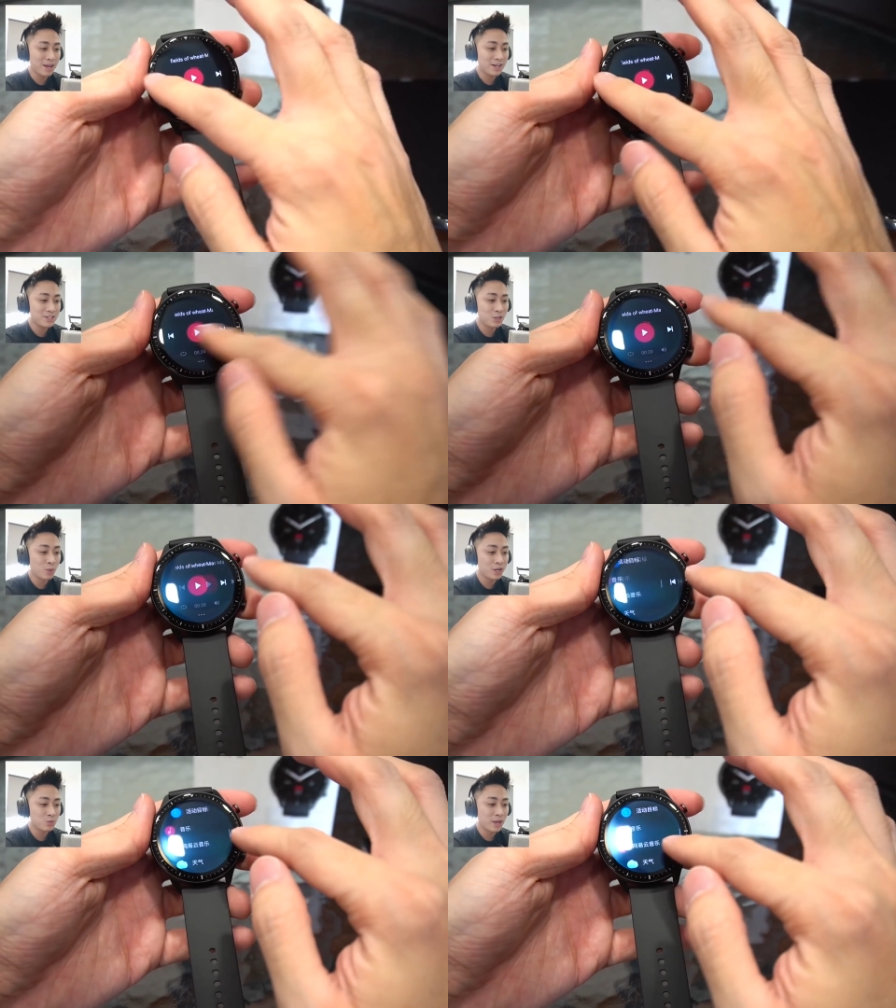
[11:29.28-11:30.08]
see what
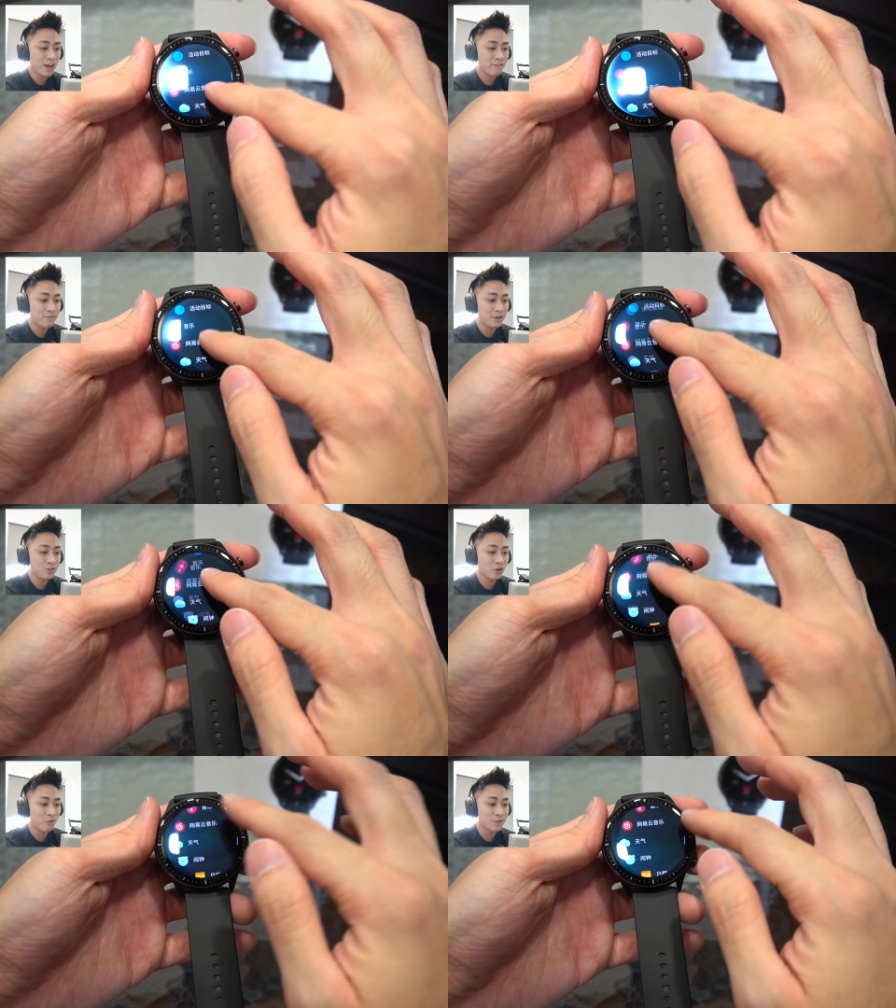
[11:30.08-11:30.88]
else we have here.
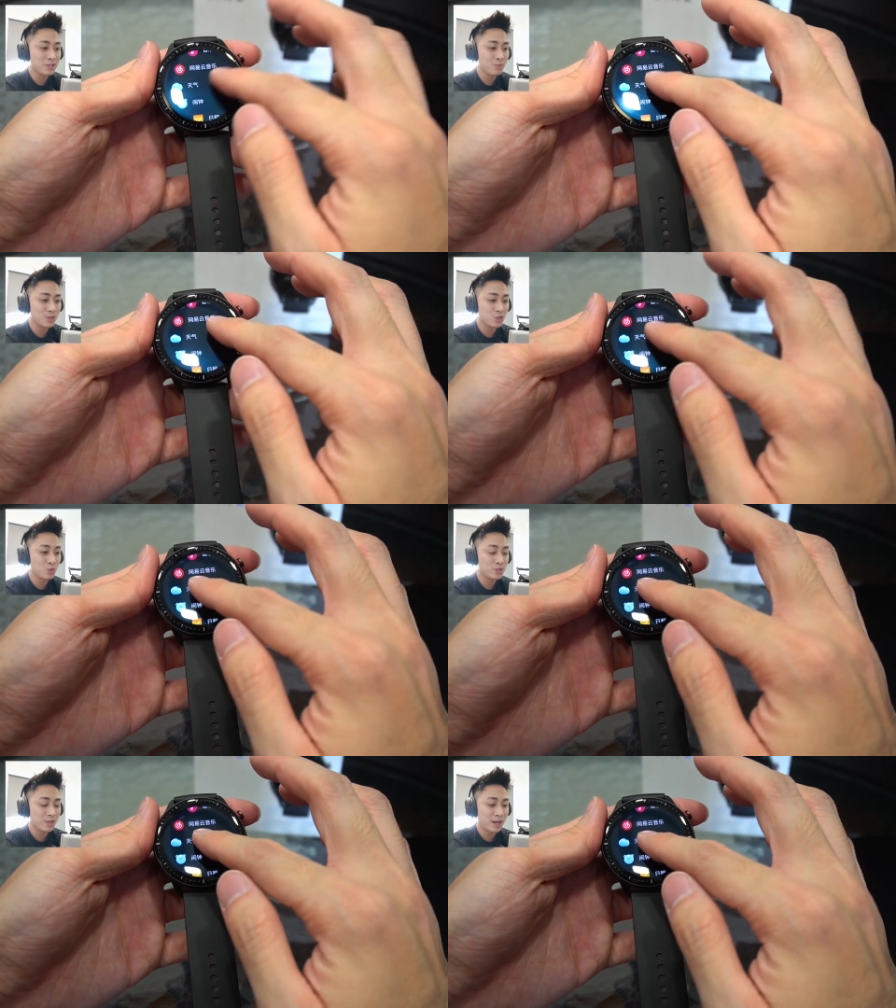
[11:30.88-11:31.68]
So obviously we do
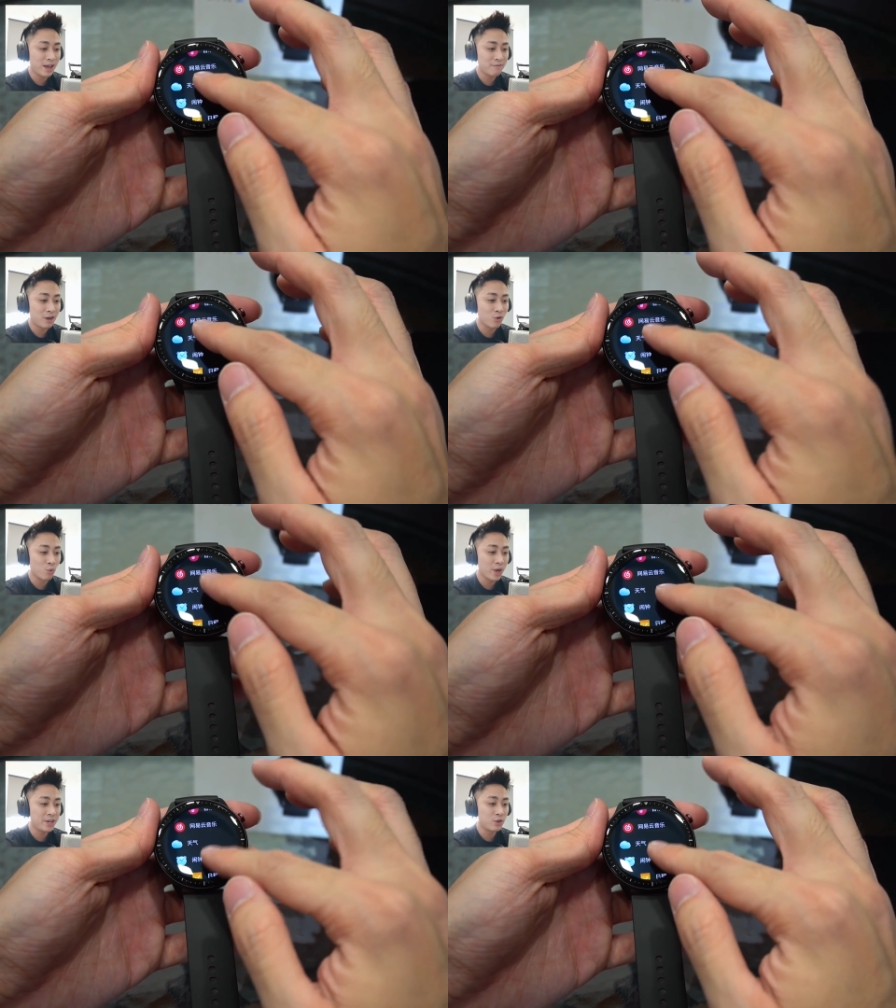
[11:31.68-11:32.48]
still have our
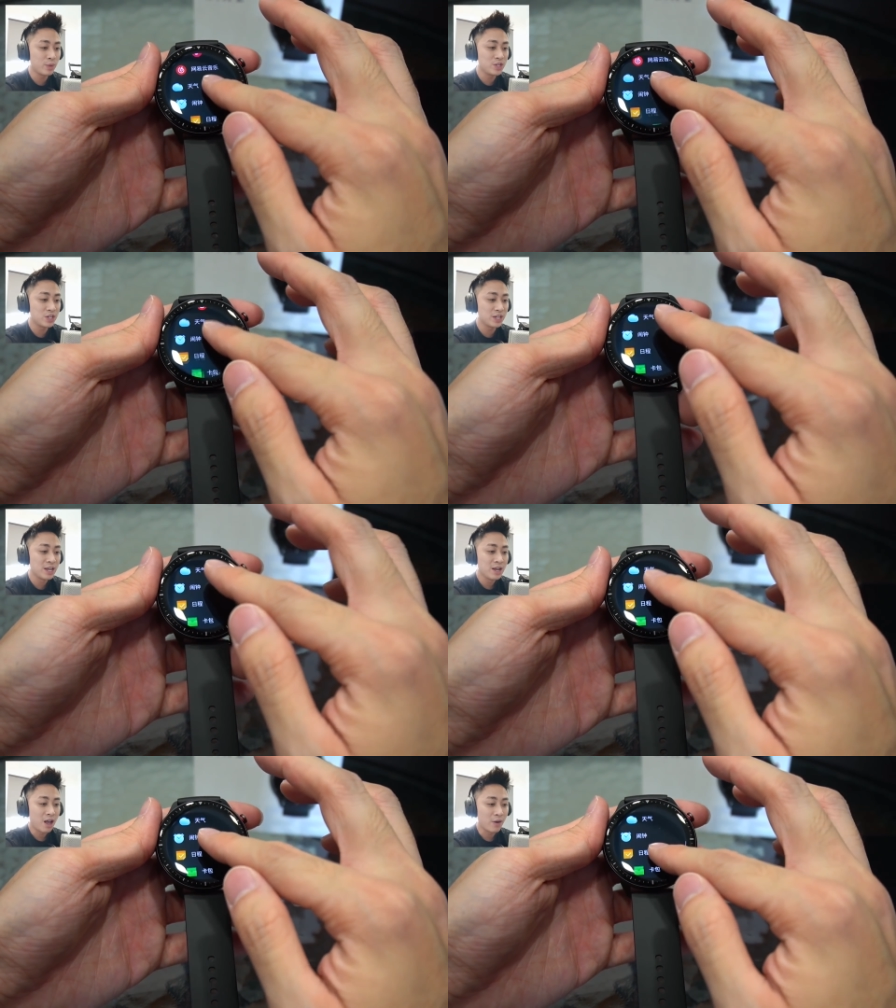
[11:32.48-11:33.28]
weather widget,
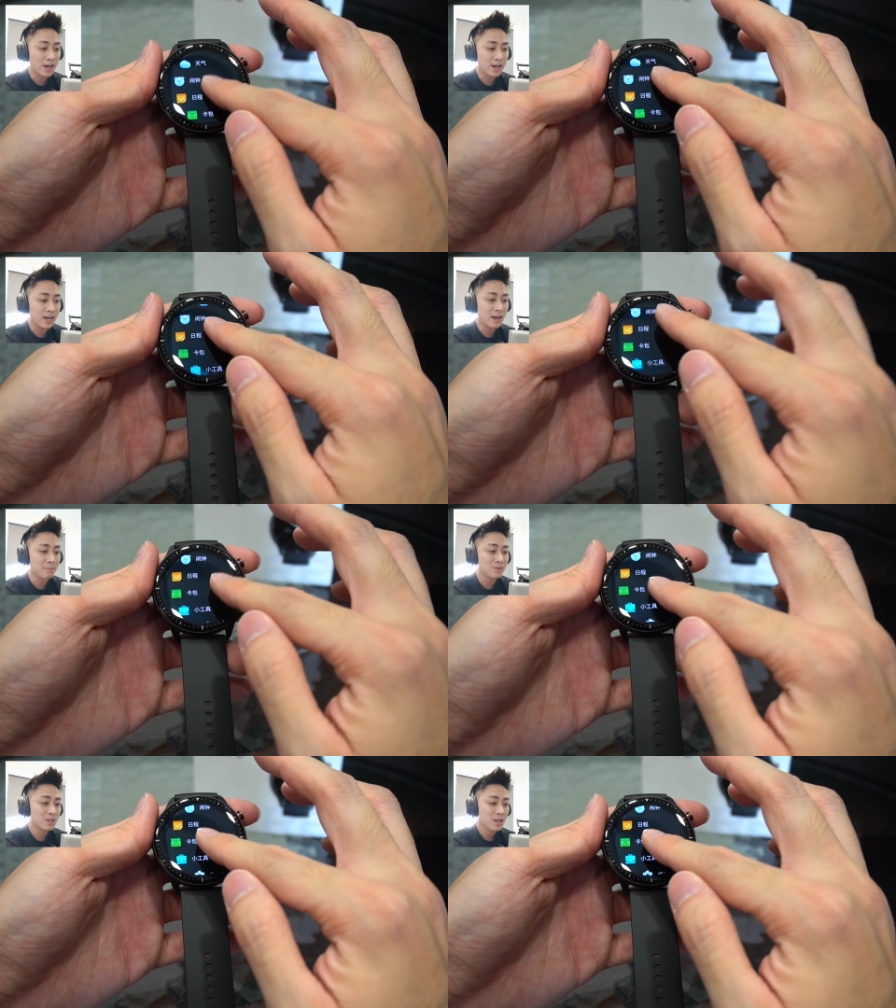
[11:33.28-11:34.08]
our
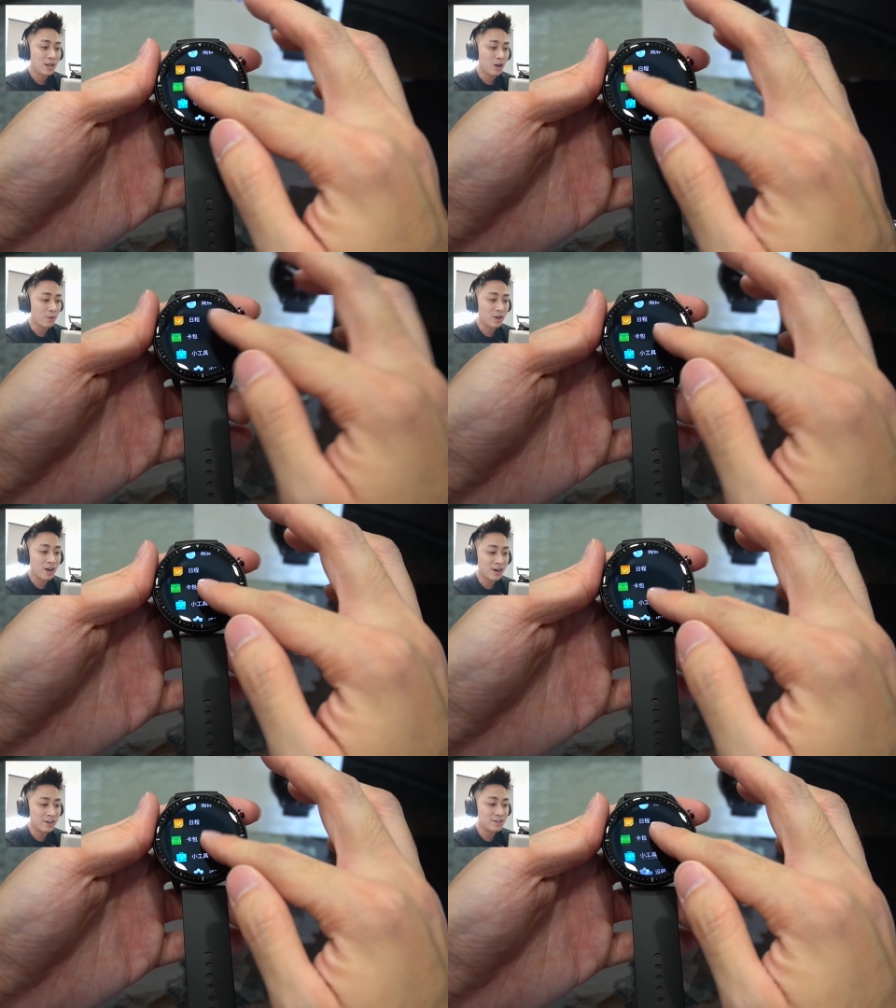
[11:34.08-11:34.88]
alarms, our
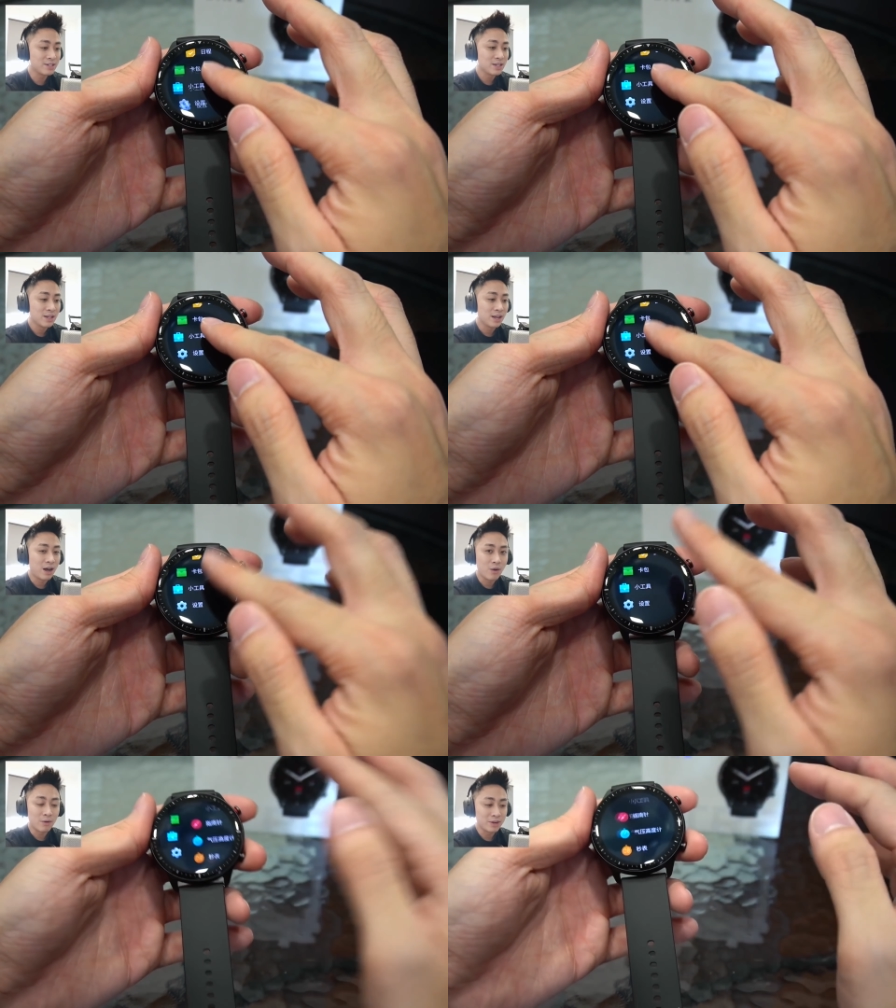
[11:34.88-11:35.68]
cards,
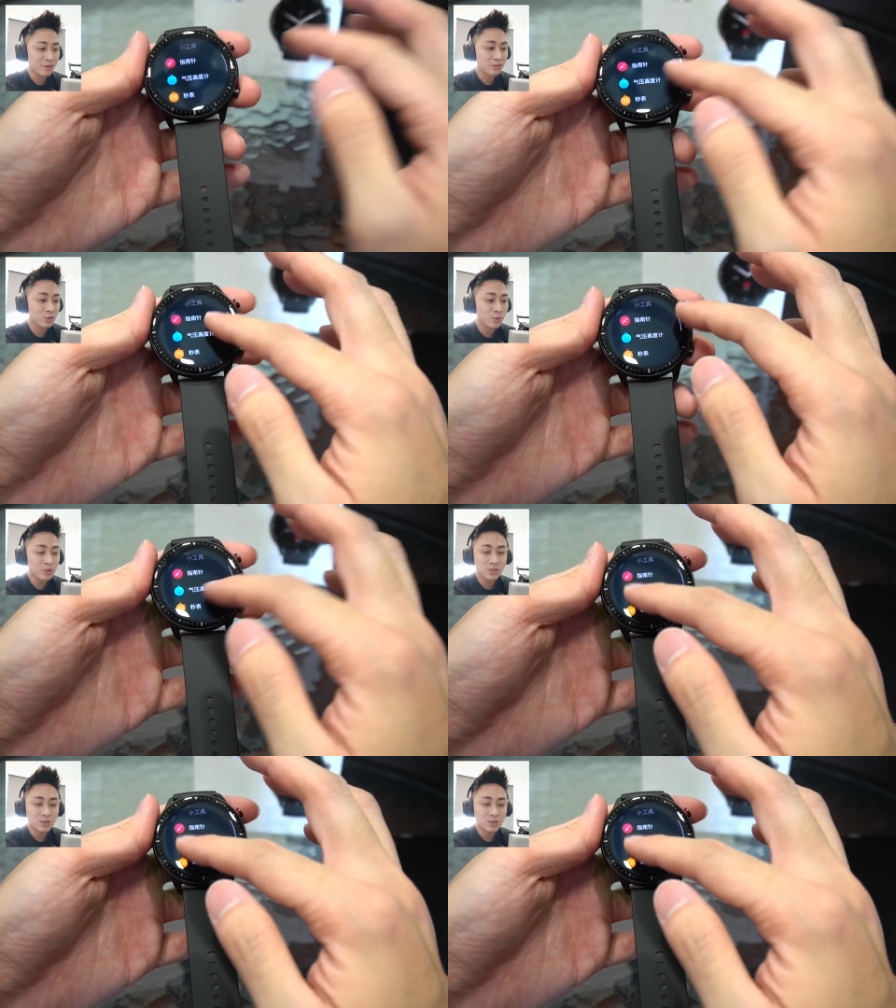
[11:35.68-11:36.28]
uh, our little tools.